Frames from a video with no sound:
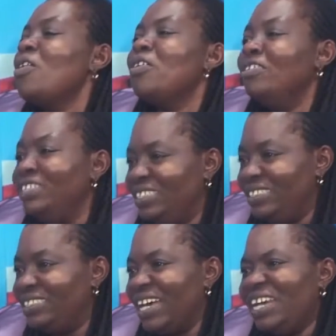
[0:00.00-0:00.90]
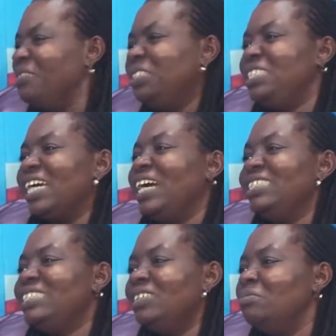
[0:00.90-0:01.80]
work on it. I know she
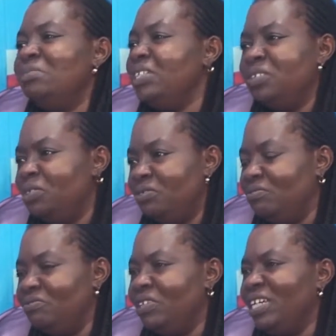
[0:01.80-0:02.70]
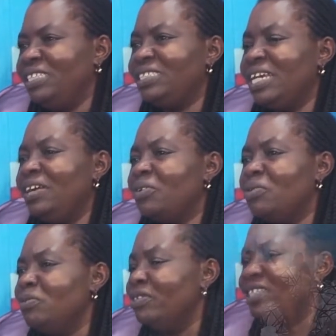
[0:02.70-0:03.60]
can't tell me no. It's a role